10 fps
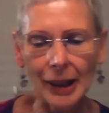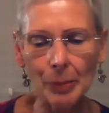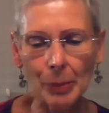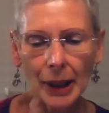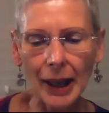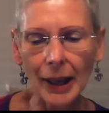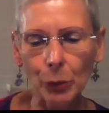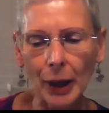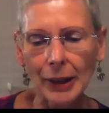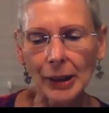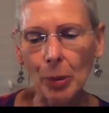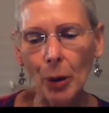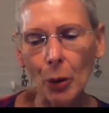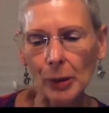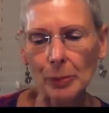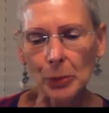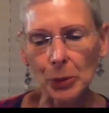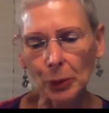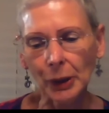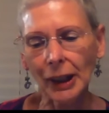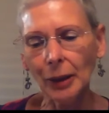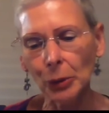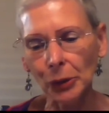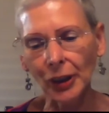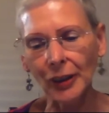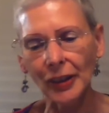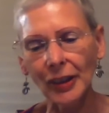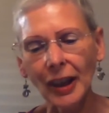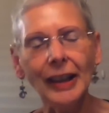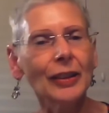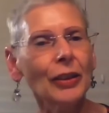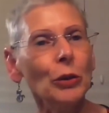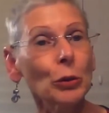he began writing poems when he was in the 9th